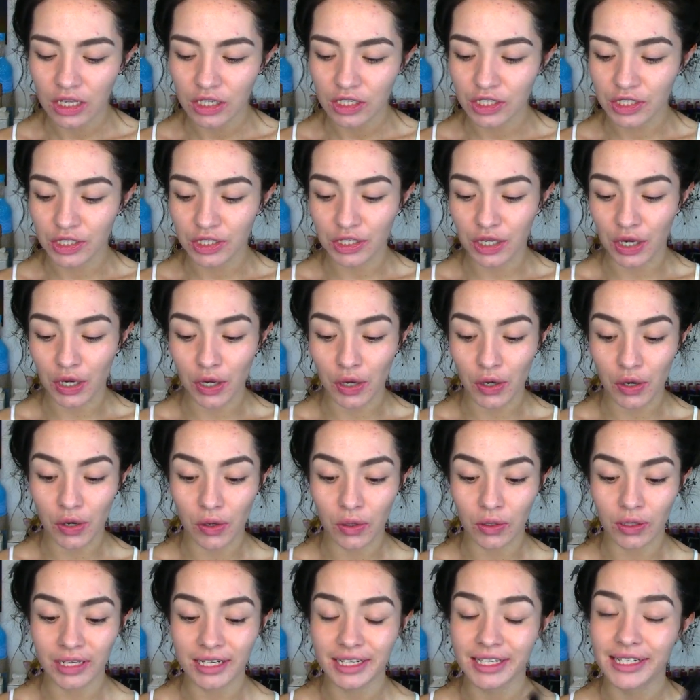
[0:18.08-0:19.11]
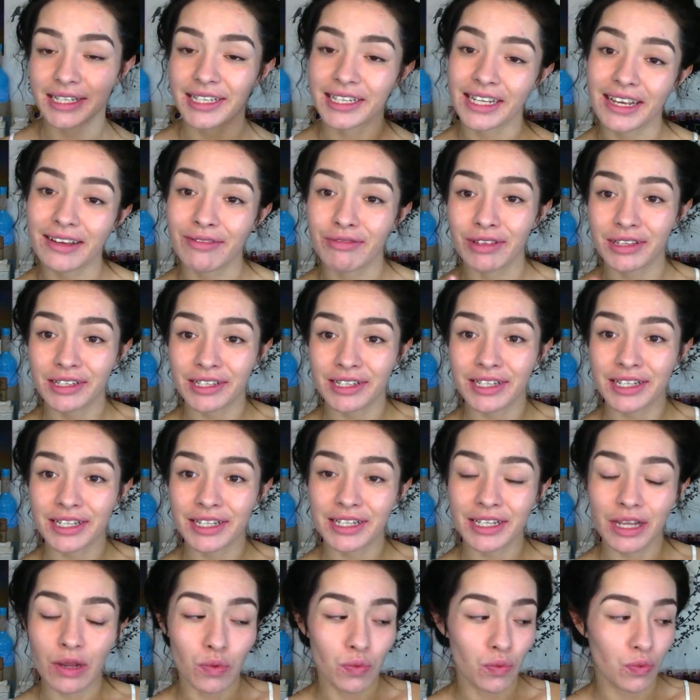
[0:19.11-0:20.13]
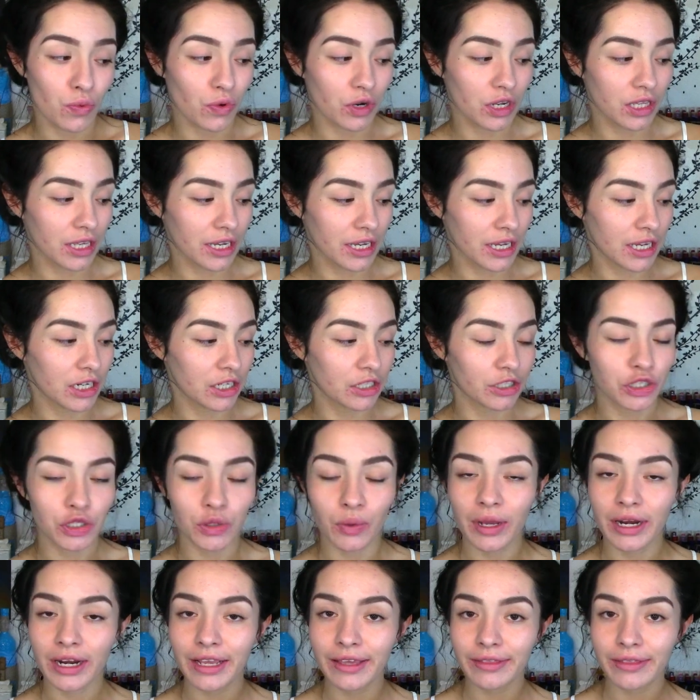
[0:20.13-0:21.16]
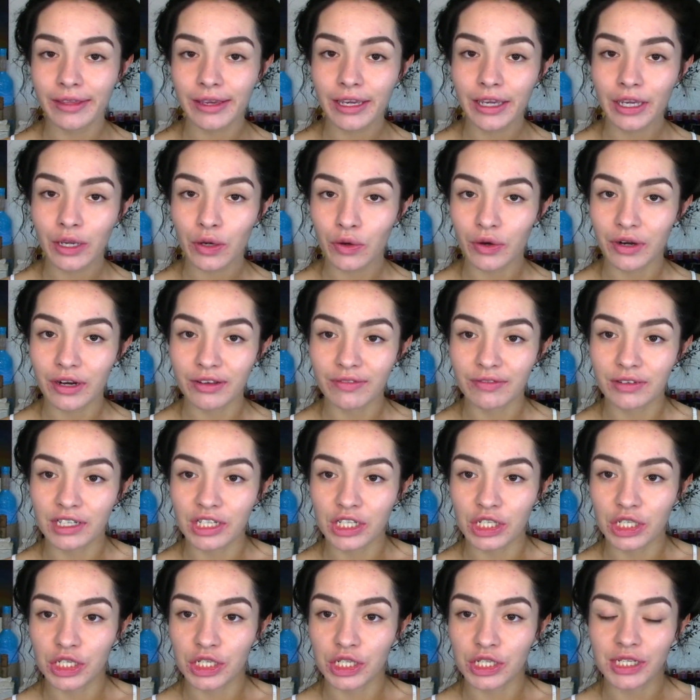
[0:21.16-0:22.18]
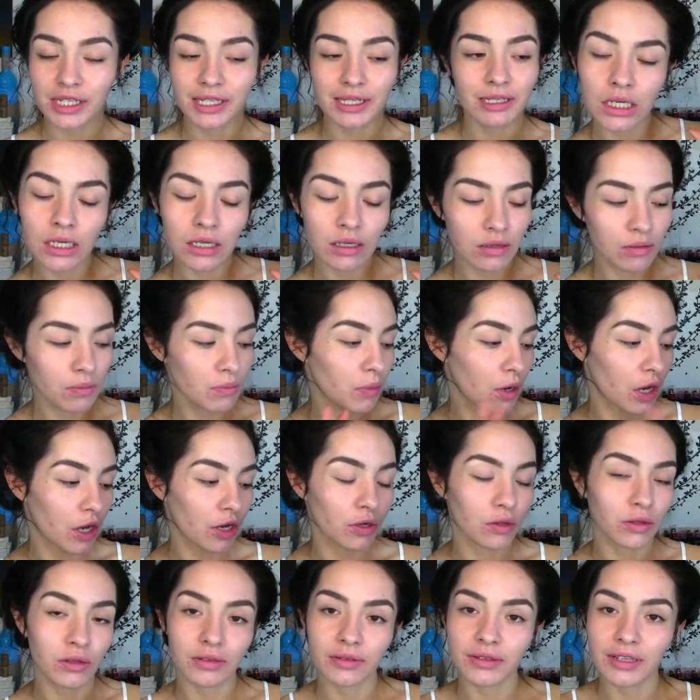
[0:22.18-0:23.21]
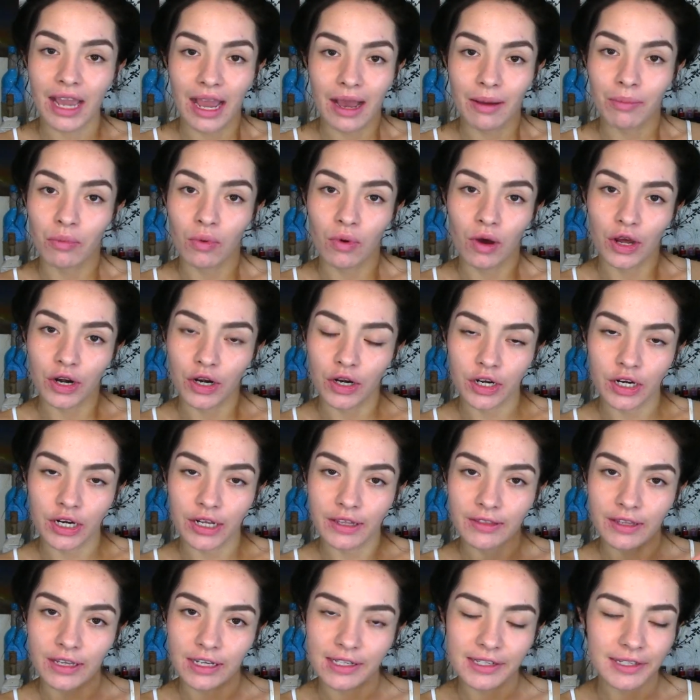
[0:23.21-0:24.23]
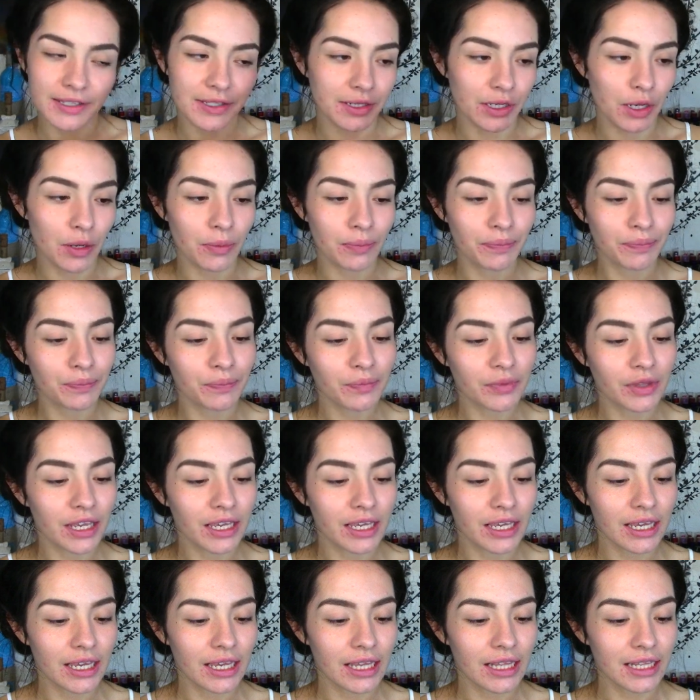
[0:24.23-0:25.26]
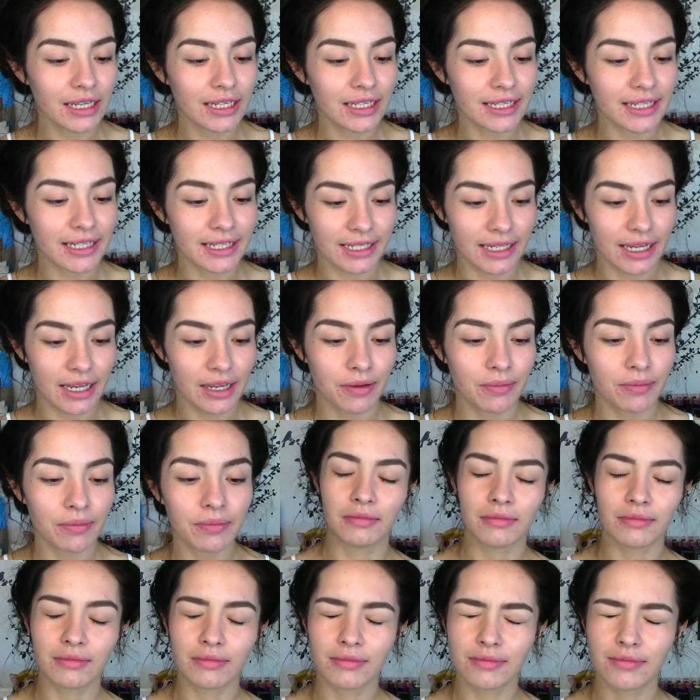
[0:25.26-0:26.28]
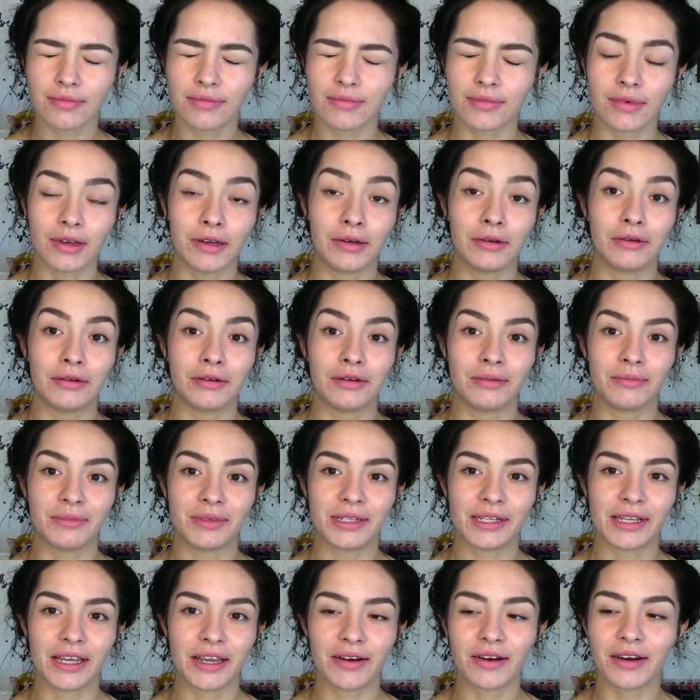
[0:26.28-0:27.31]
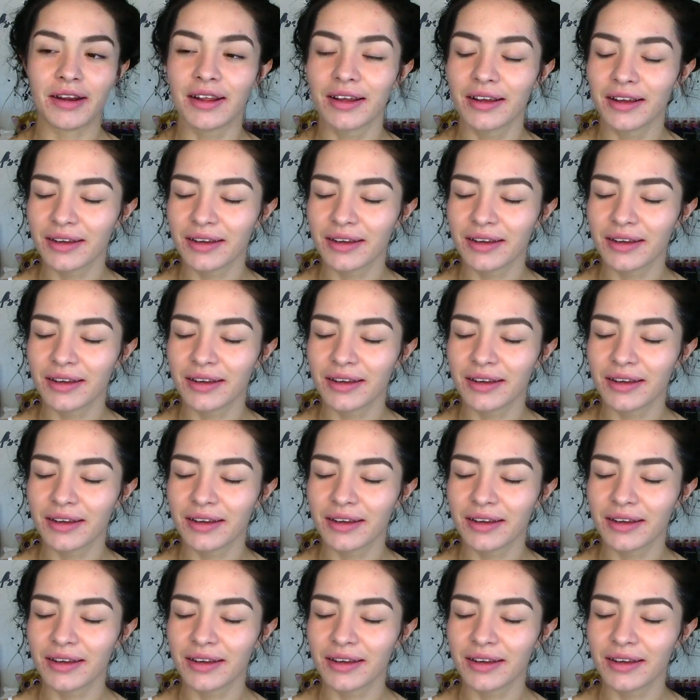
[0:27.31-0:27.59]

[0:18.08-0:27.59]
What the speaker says: So let's see if this is really gonna do anything or if it's just bottled tap water in this. So let's see. Oh, I'm scared.